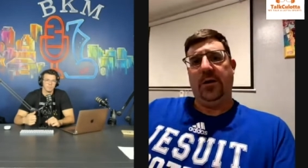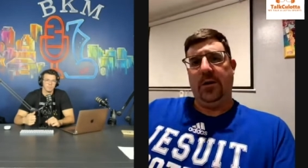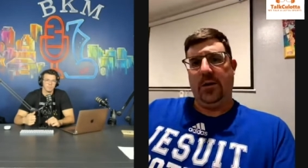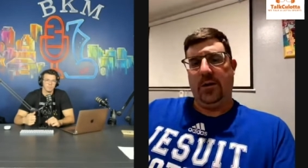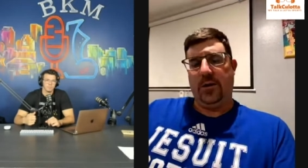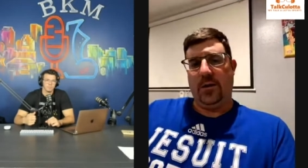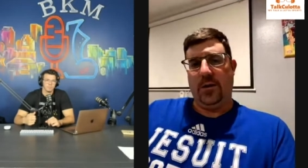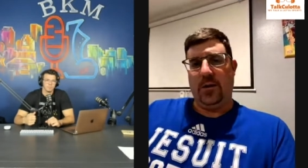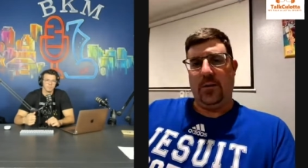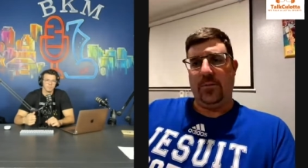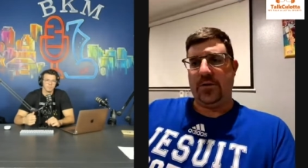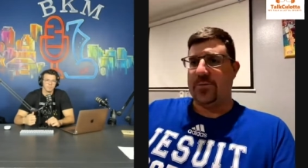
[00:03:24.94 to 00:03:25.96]
and uh,
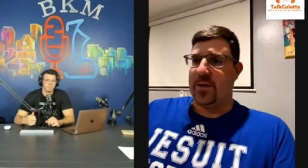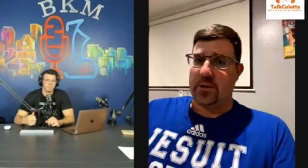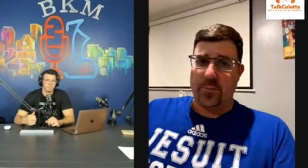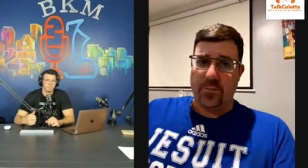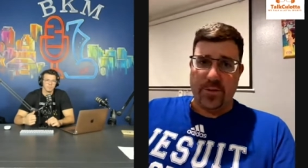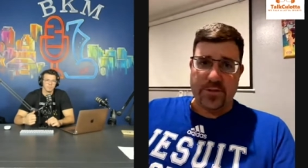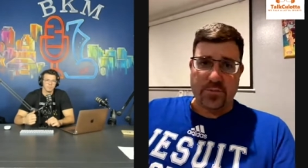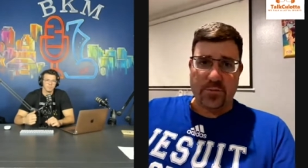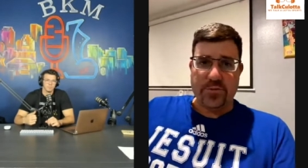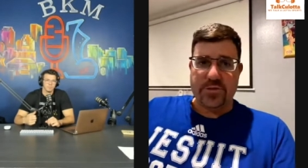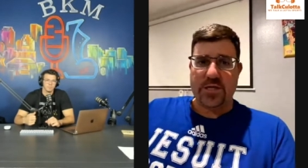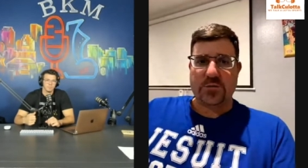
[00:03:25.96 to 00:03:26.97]
I'm expecting to play some
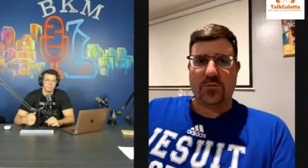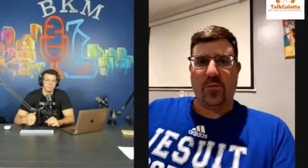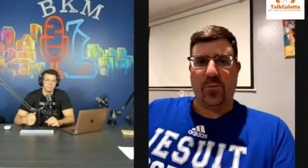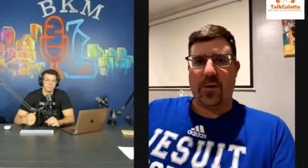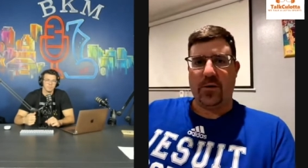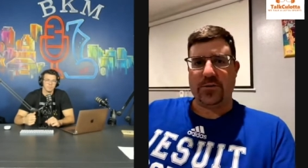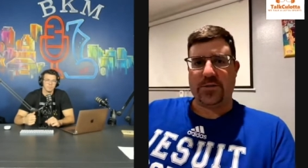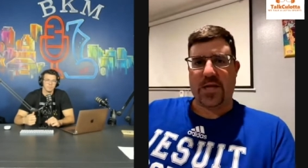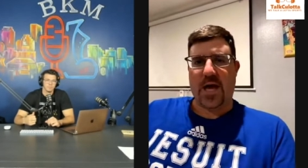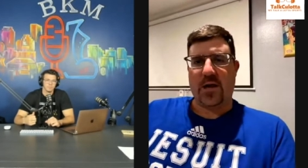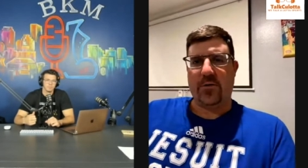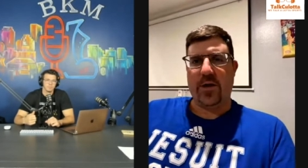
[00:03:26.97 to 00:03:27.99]
good Jesuit football on
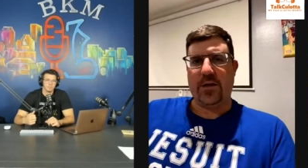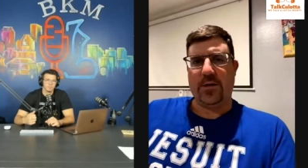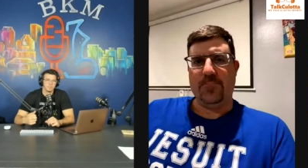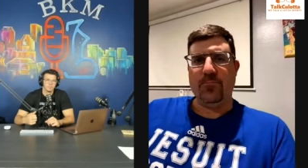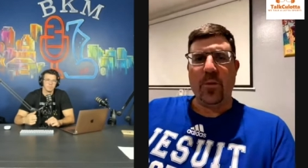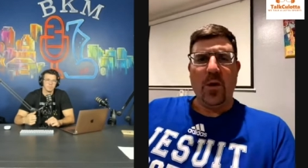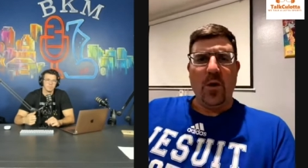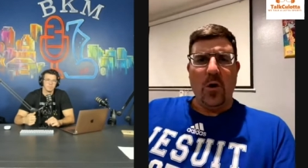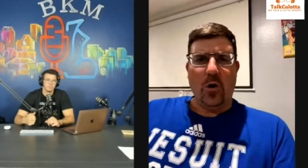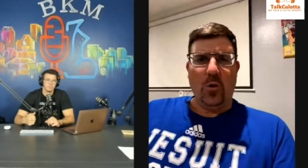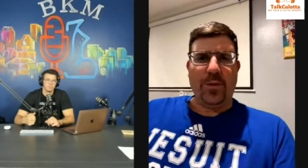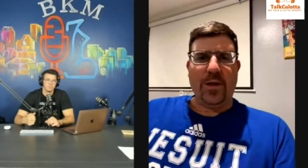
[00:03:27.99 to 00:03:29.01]
Saturday, and
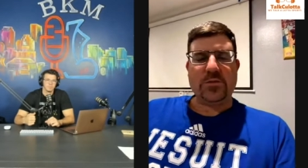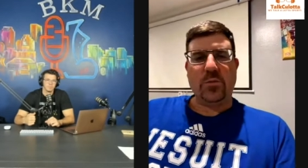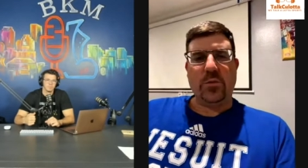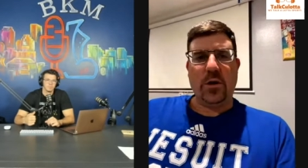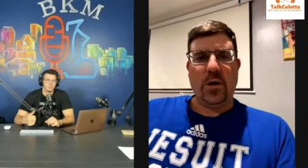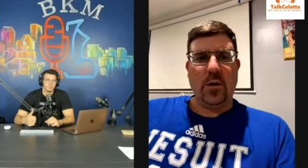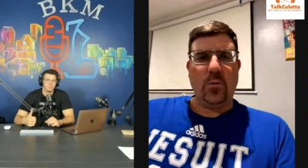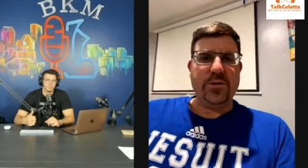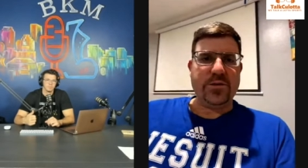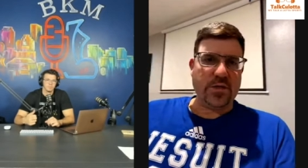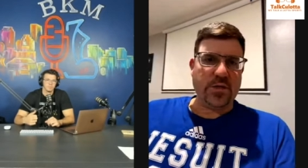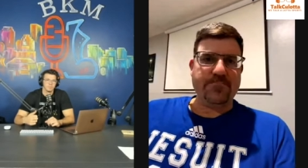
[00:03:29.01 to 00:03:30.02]
hope that's what uh, we
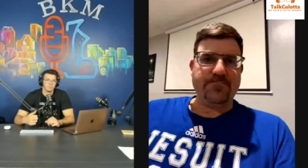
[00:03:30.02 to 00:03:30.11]
see.